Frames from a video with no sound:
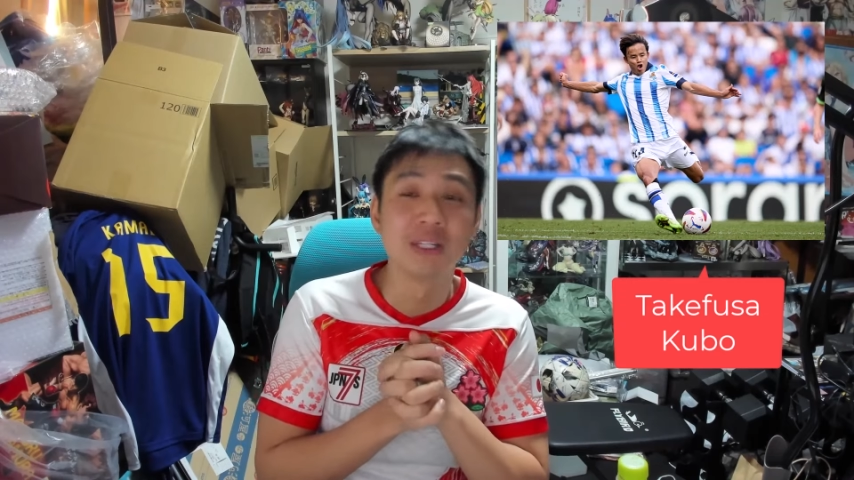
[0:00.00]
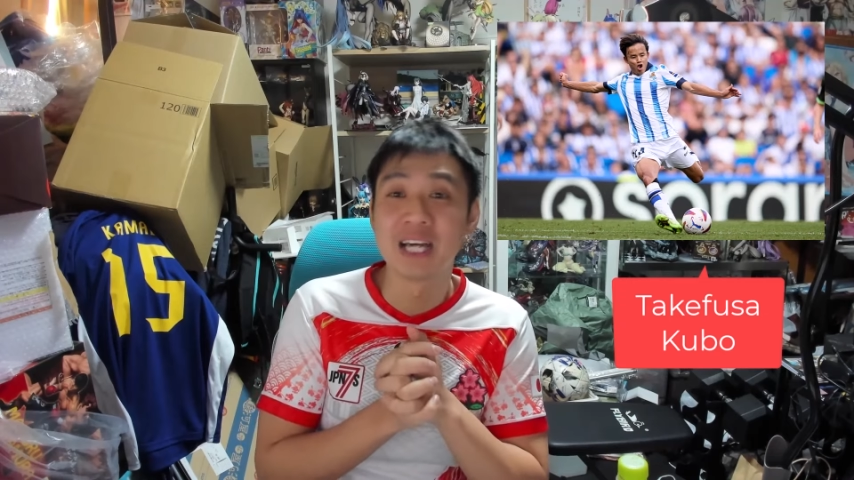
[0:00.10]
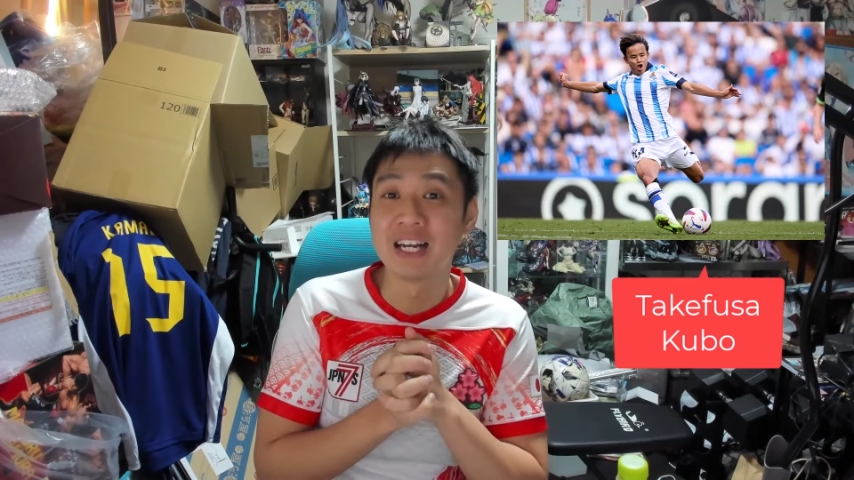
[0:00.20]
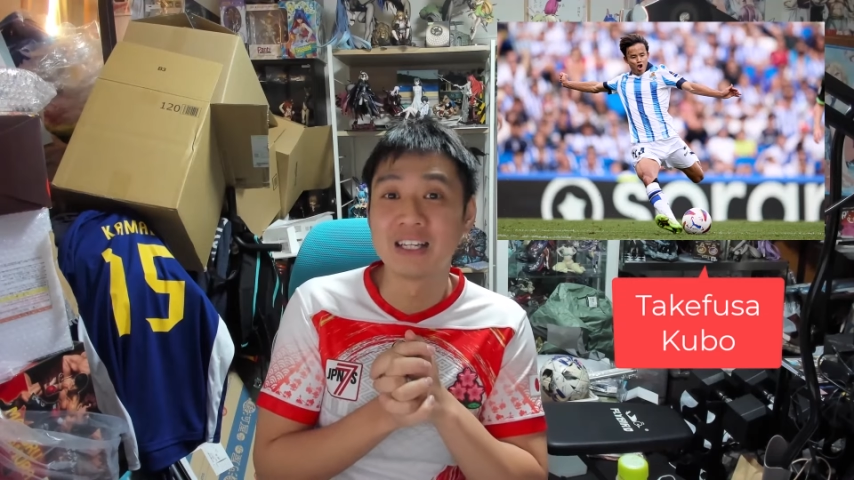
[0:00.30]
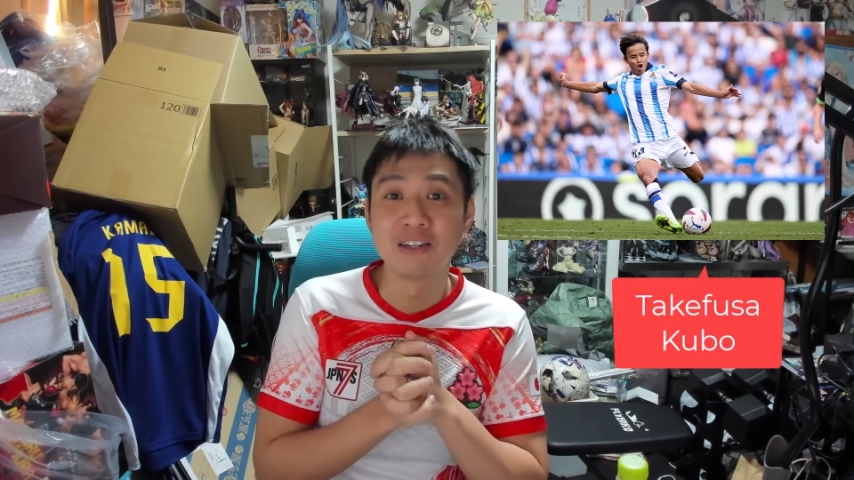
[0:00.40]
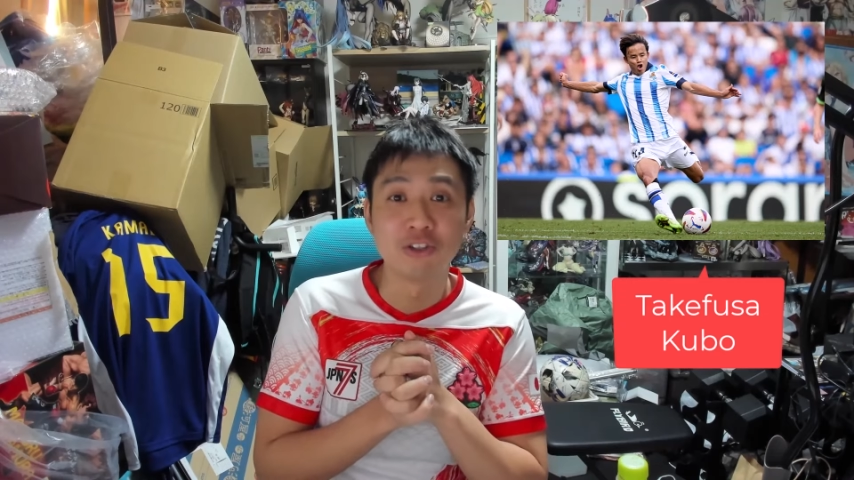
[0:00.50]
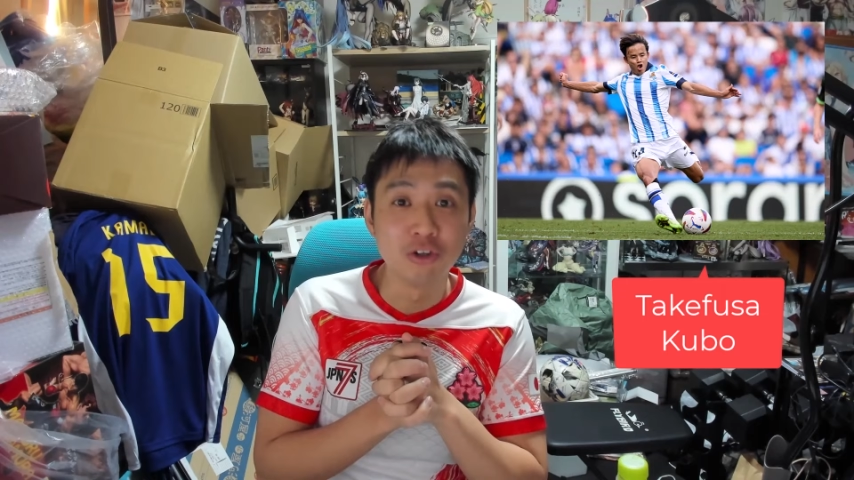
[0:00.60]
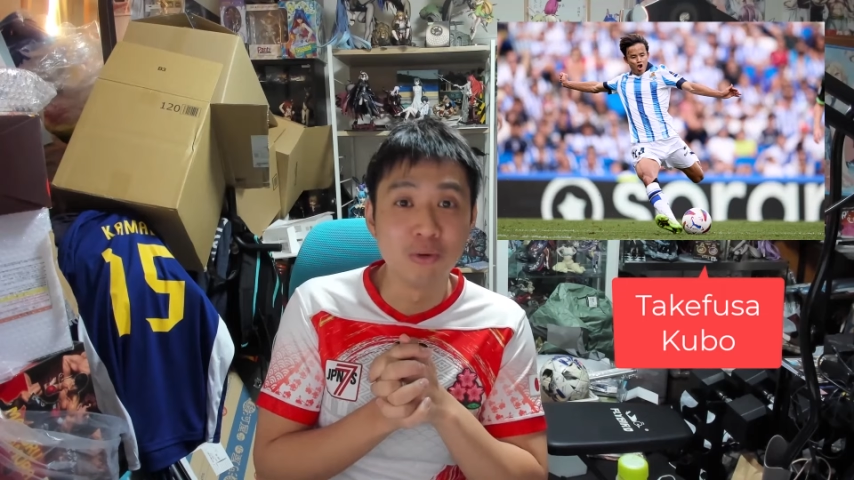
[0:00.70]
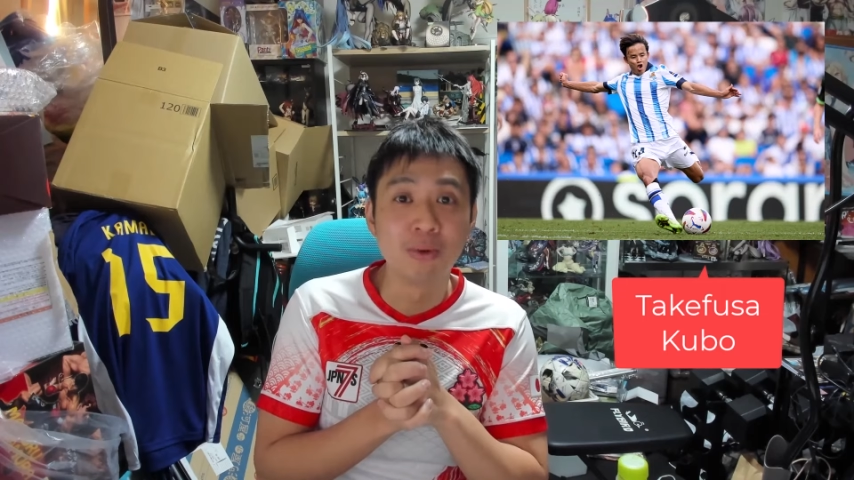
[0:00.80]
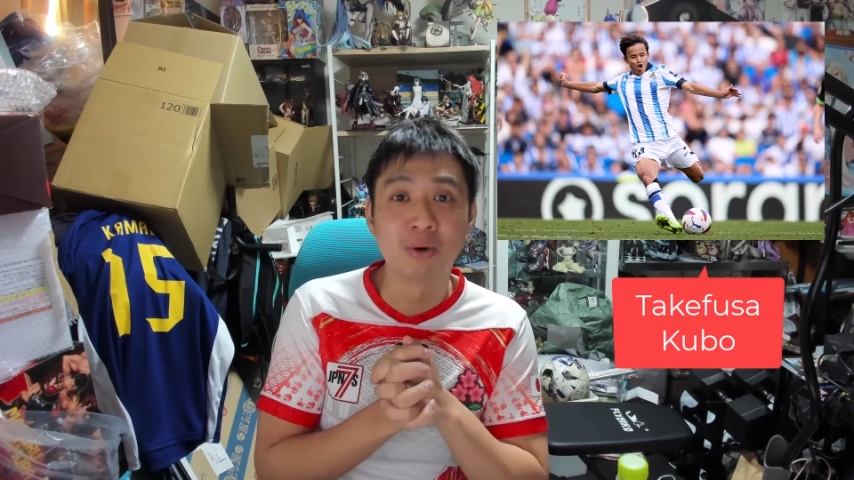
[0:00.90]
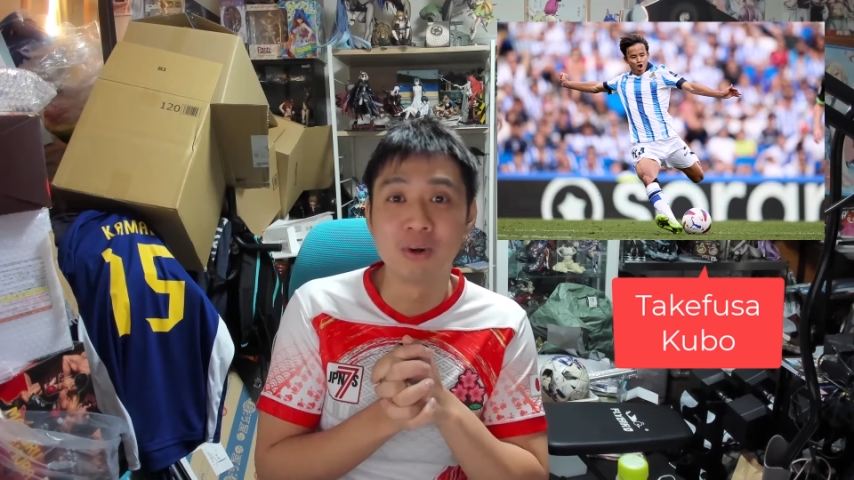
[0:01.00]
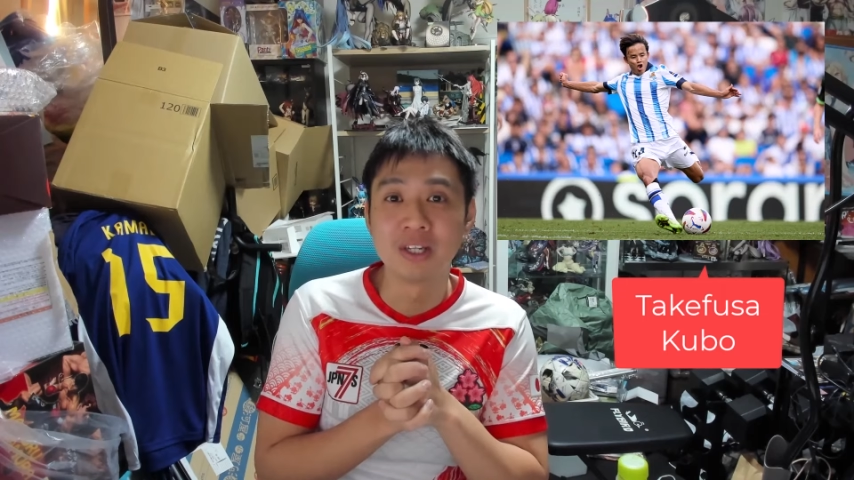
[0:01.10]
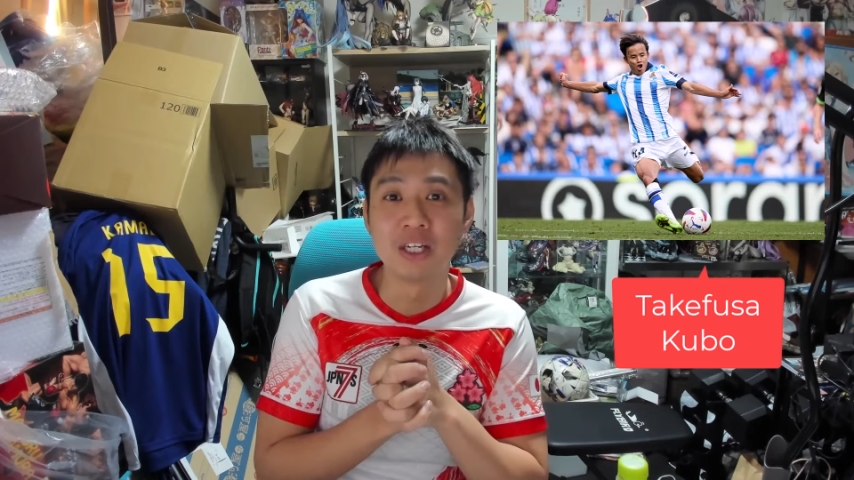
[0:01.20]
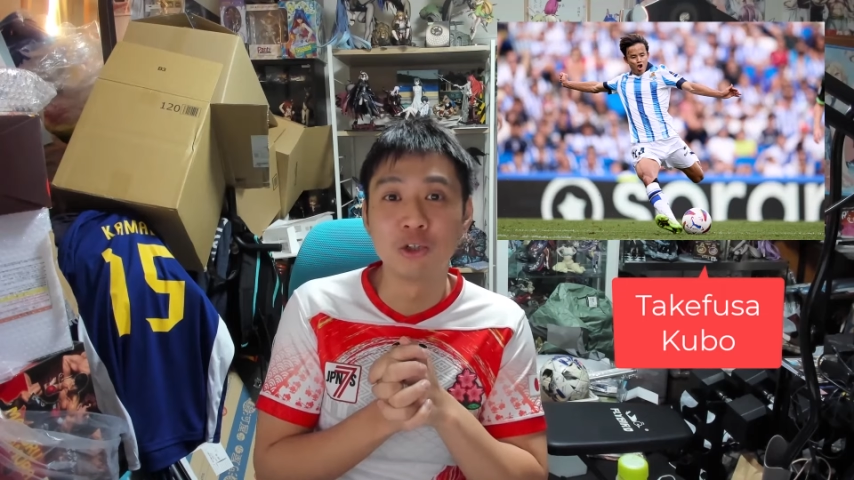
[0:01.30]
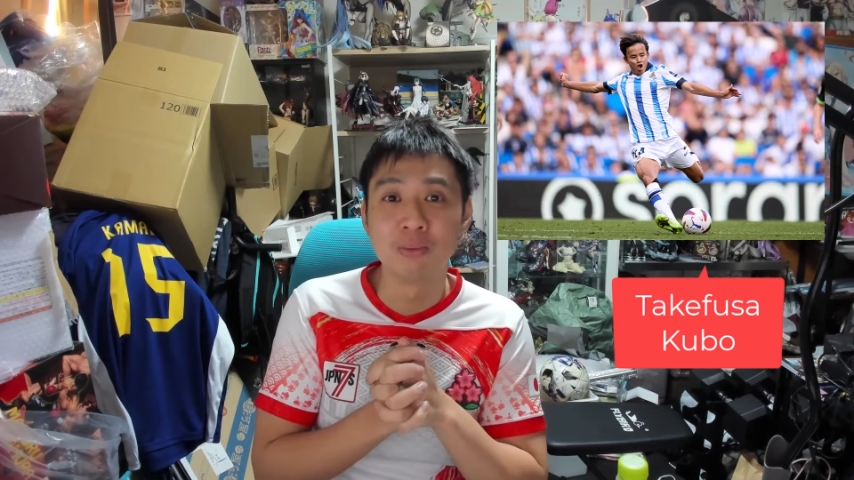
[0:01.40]

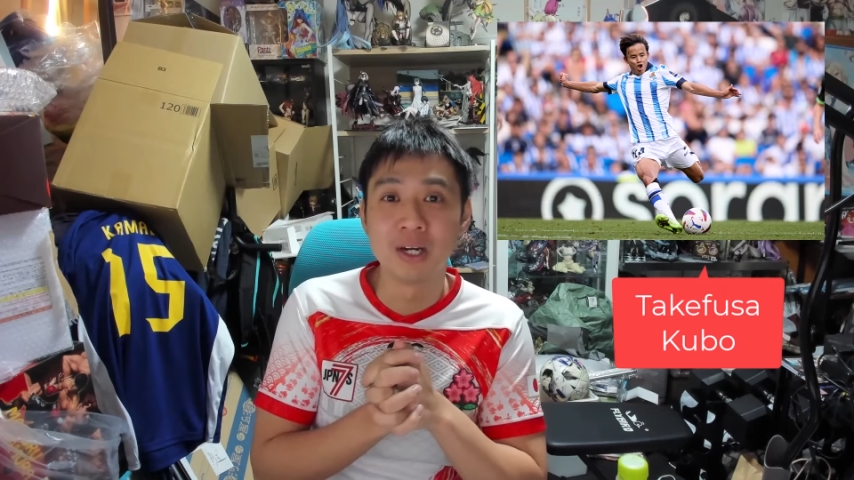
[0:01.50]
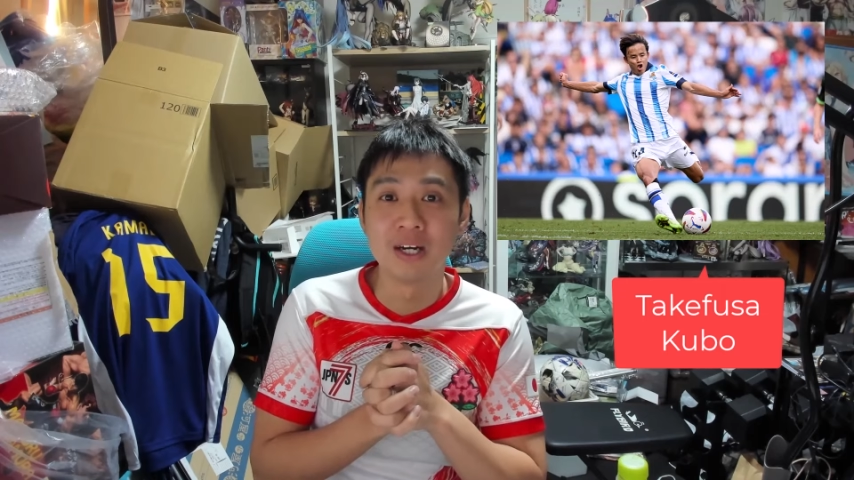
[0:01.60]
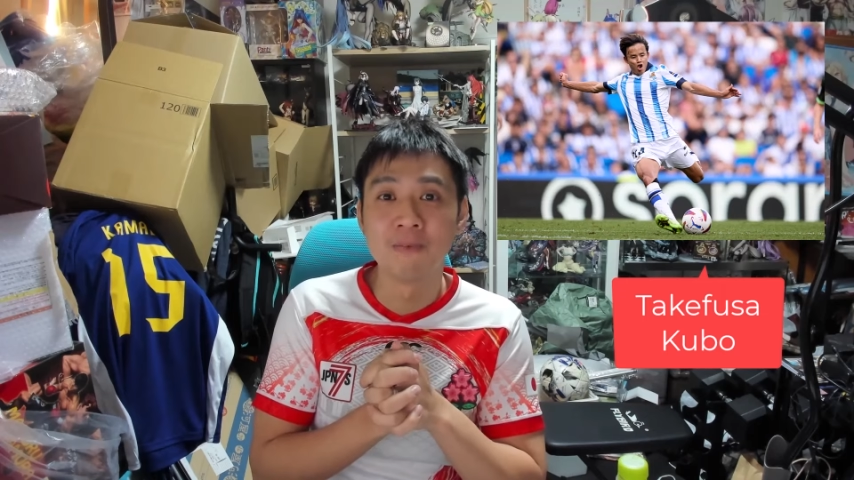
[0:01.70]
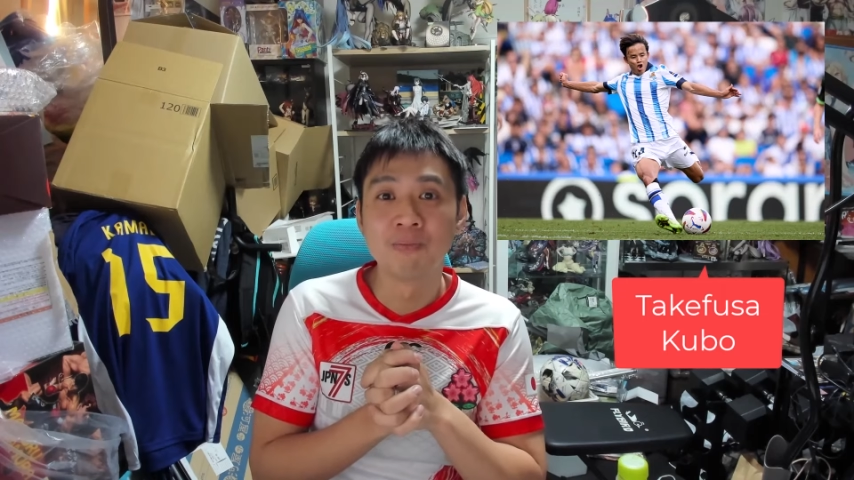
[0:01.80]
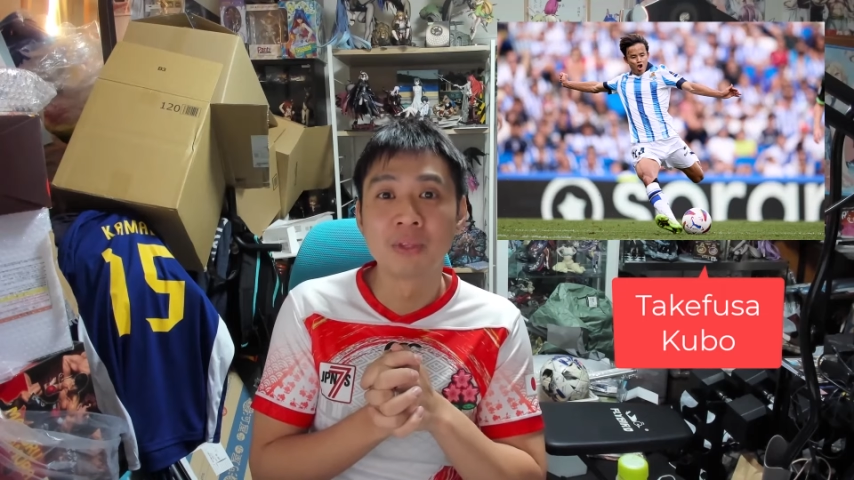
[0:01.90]
quality dribbler,